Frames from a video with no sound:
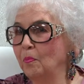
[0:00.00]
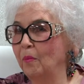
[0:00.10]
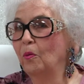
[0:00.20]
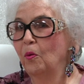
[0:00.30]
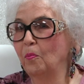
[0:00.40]

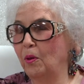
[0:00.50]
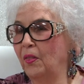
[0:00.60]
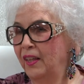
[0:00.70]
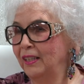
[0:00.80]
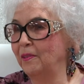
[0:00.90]
memorable
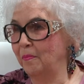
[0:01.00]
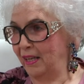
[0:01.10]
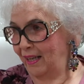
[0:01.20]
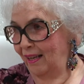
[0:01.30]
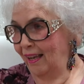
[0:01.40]
thing to
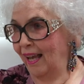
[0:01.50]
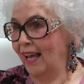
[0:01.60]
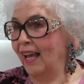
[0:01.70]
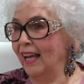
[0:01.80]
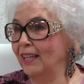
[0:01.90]
me
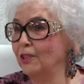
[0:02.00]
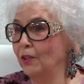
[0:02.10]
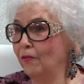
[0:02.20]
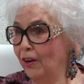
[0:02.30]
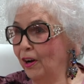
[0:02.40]
is
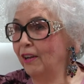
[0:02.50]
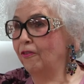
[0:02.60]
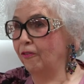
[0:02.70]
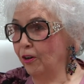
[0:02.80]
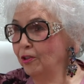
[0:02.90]
the very
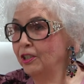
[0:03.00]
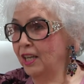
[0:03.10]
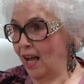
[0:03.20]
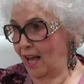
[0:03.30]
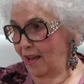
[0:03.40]
first
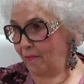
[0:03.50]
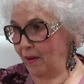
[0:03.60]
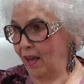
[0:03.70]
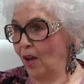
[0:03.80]
time